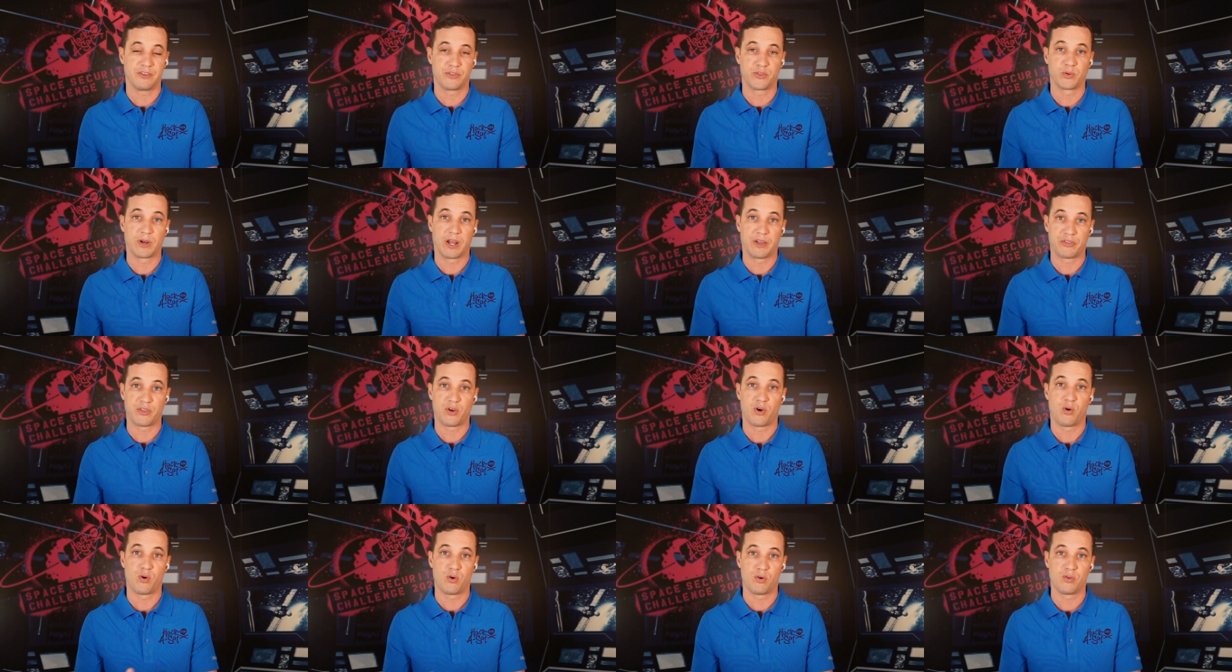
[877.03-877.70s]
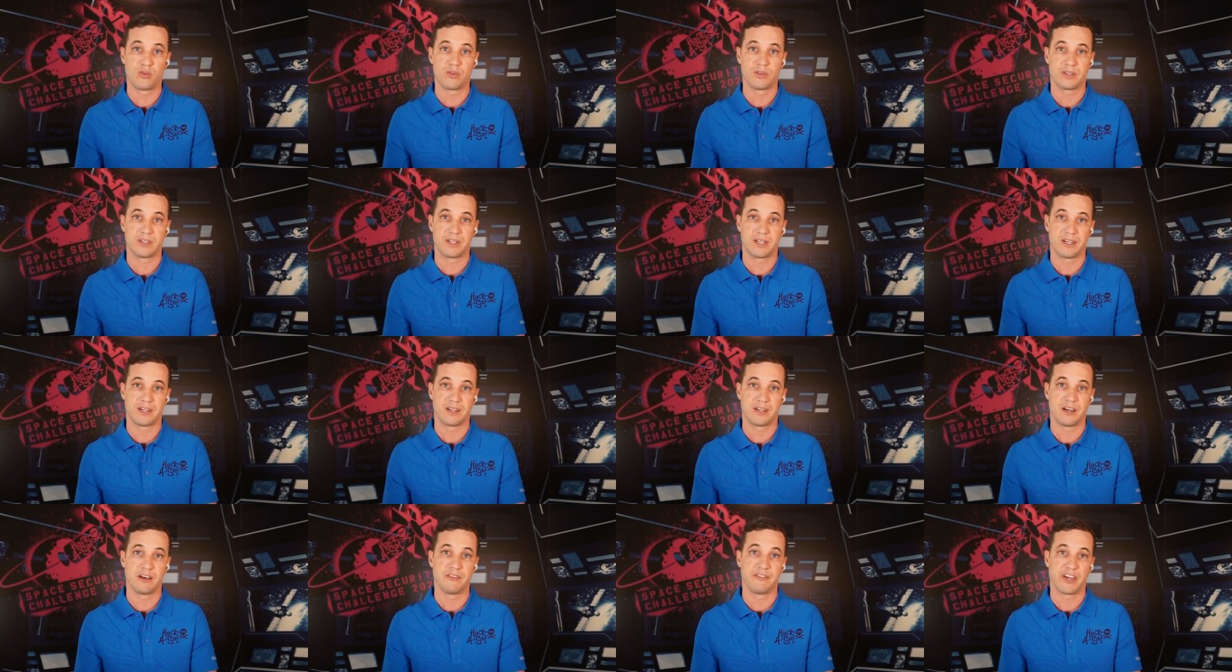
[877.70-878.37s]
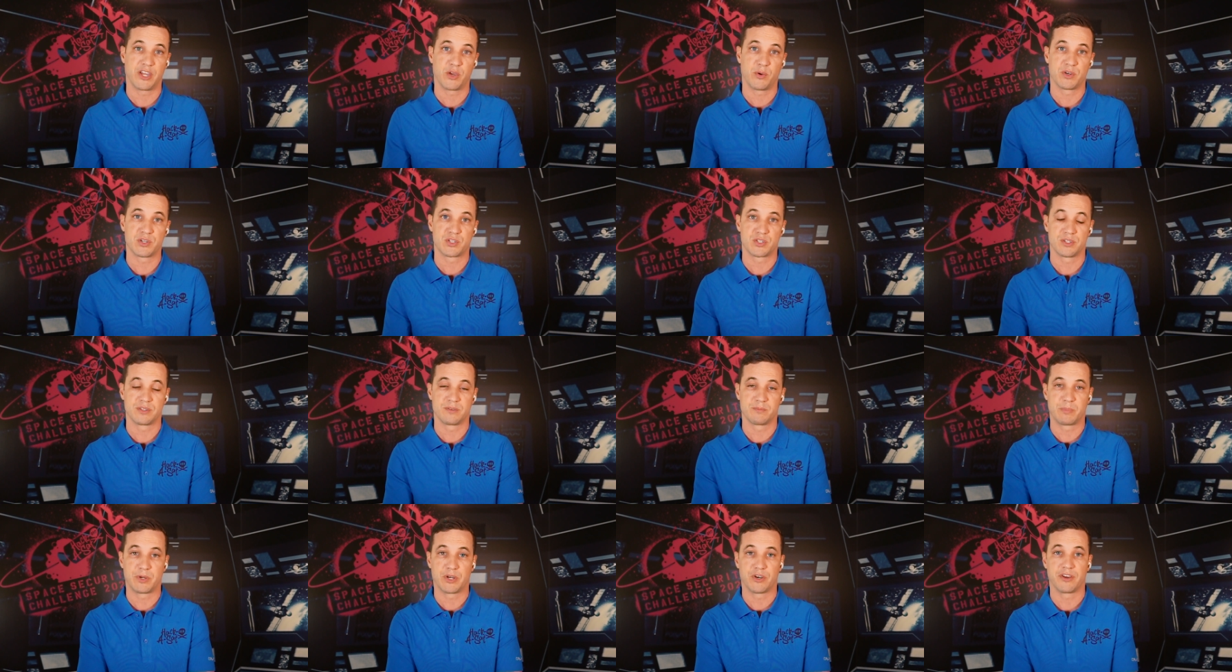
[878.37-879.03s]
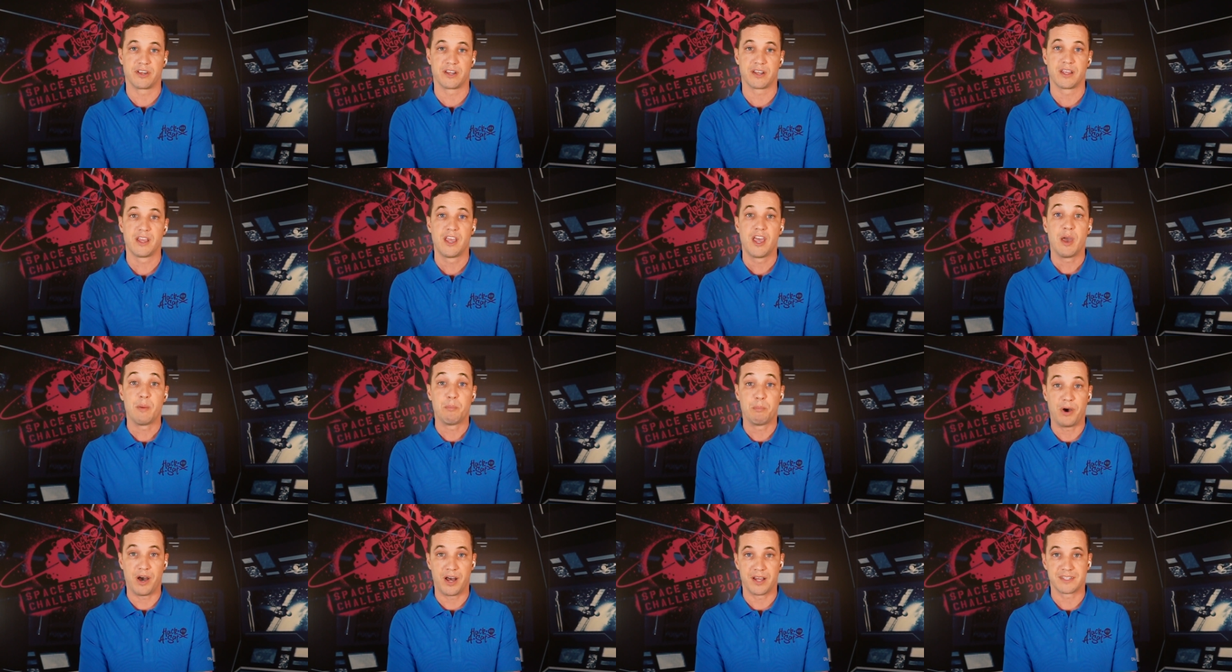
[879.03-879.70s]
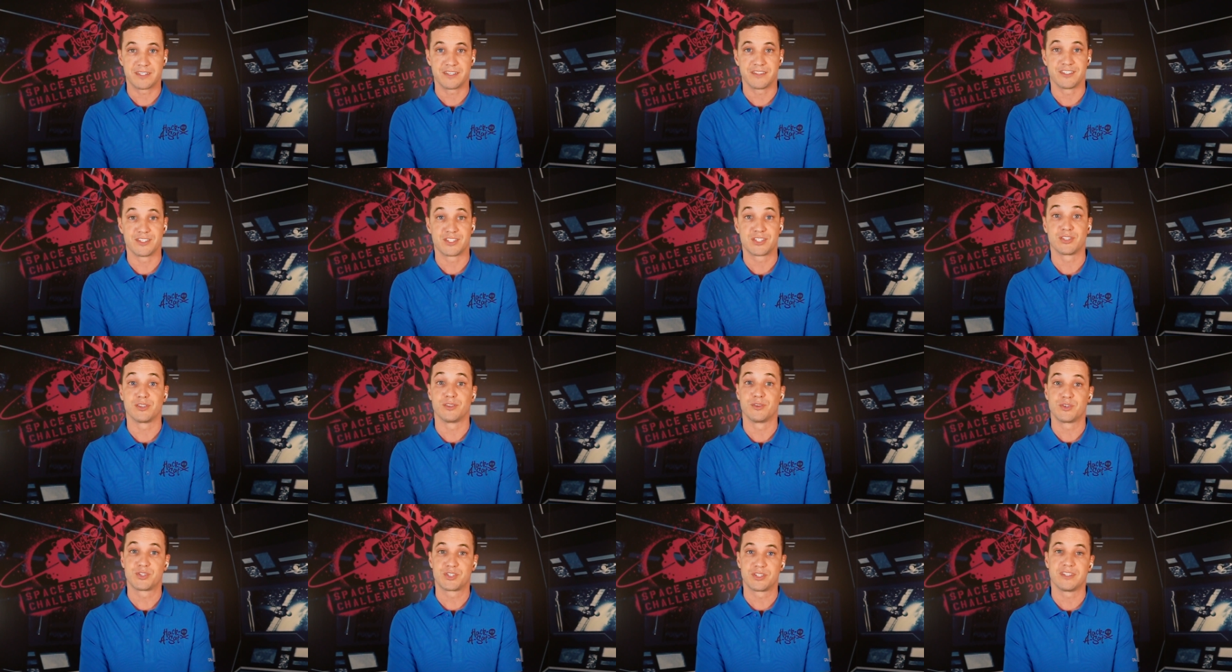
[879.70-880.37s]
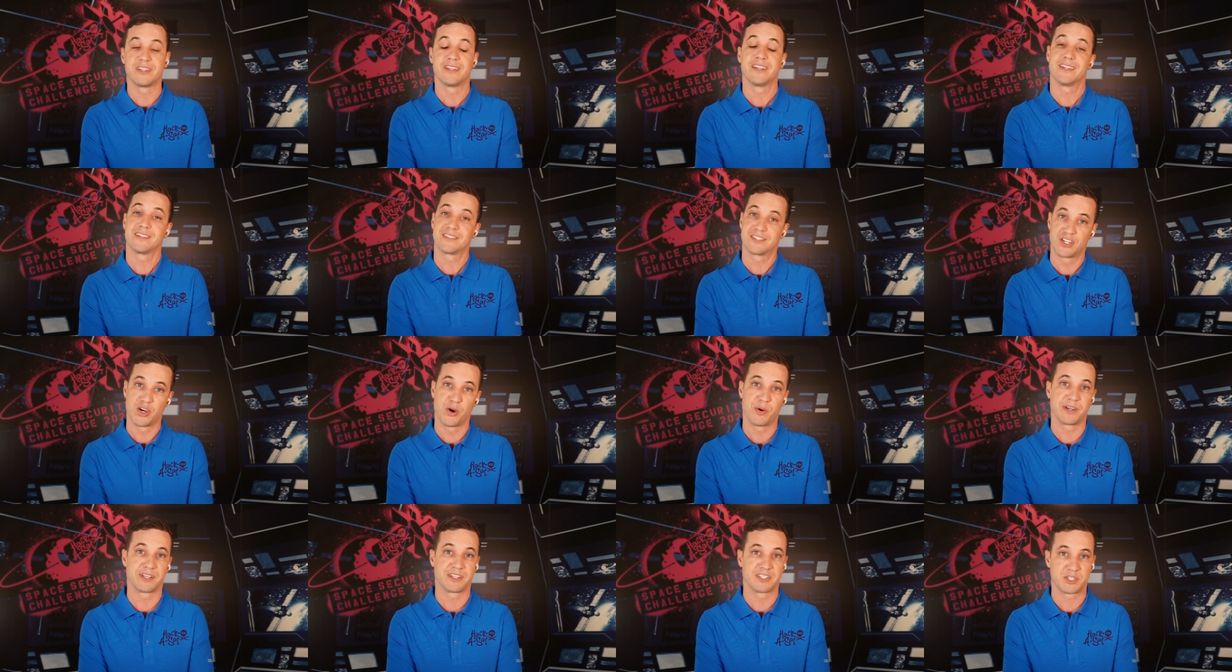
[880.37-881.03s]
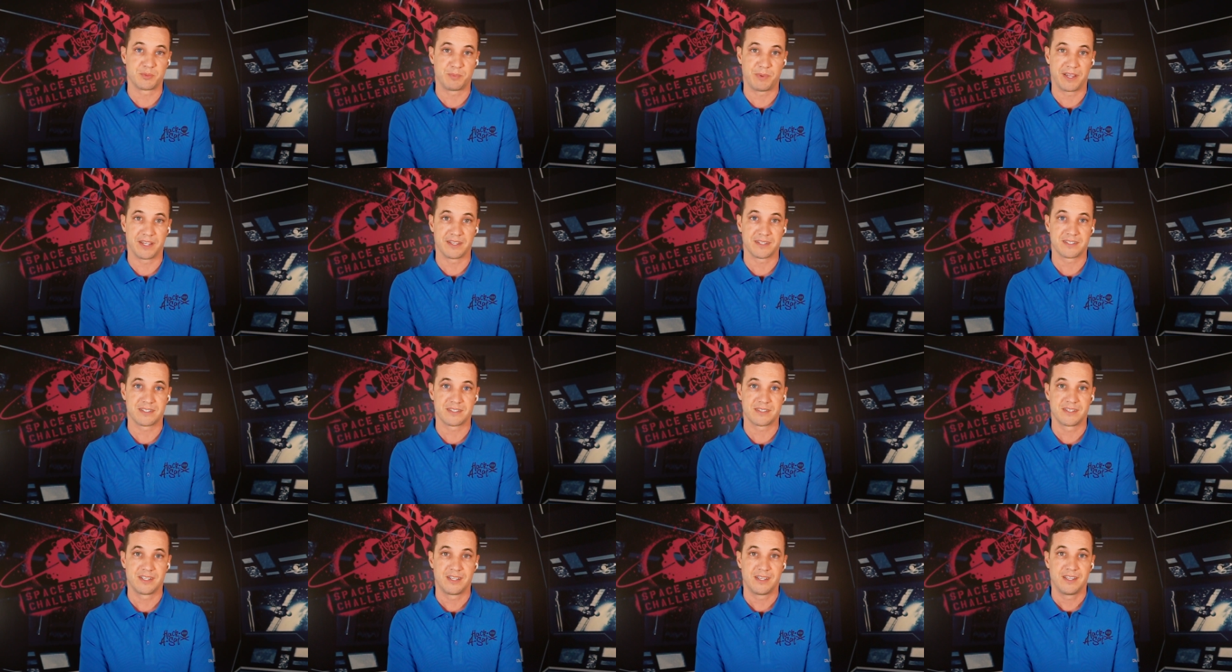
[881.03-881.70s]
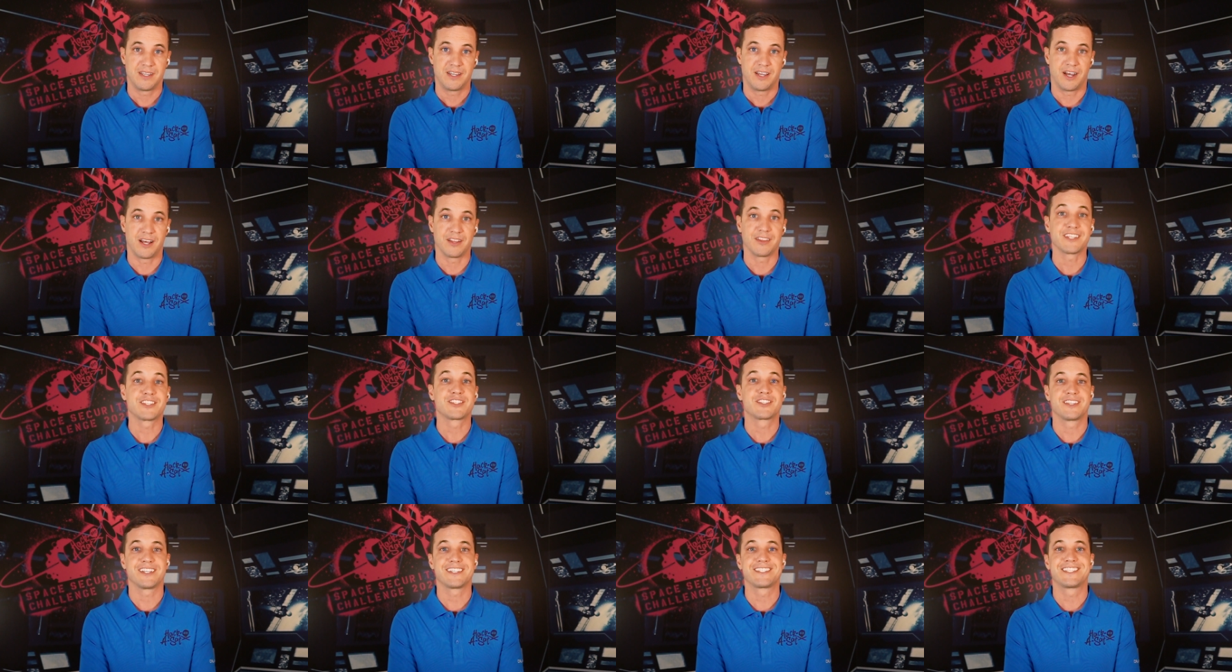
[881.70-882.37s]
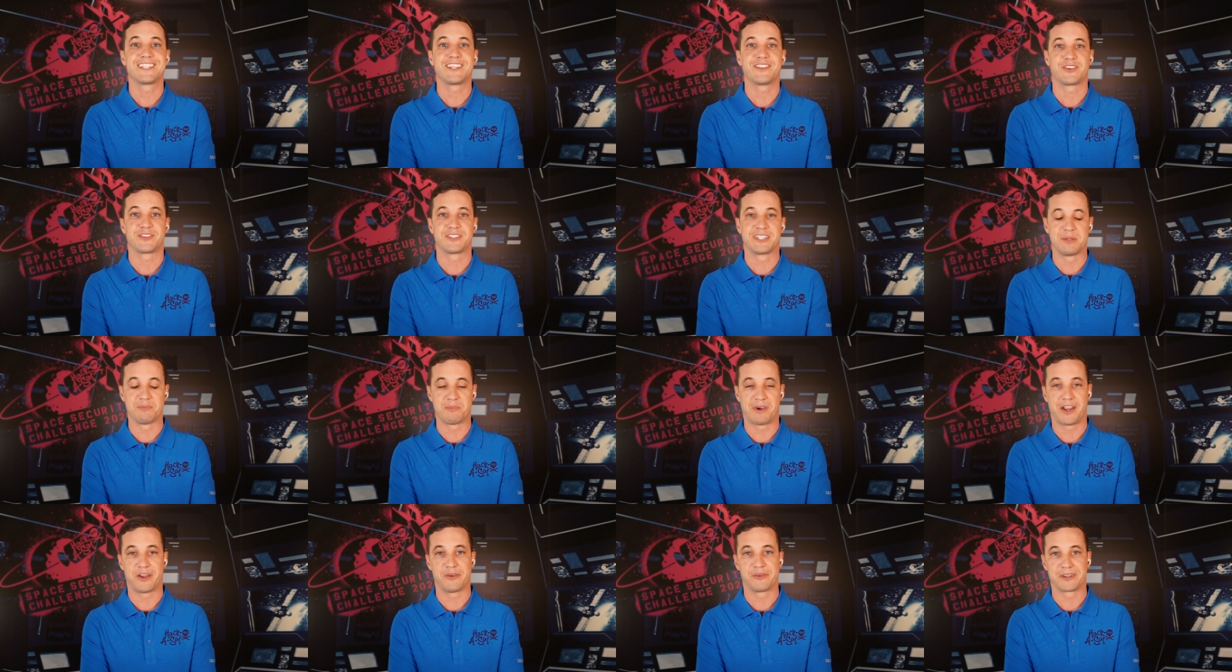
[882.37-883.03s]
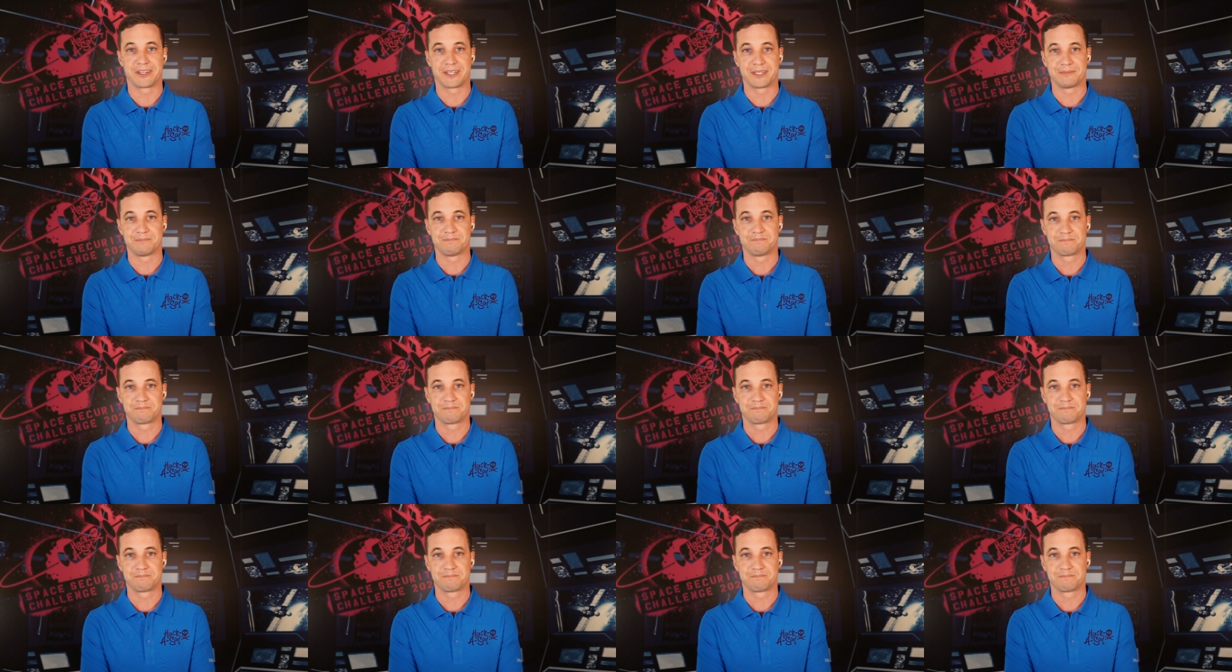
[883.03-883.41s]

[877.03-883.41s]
throughout the whole uh, evaluation period, but the solution that is going to space. Uh, let's, let's see their team bio again.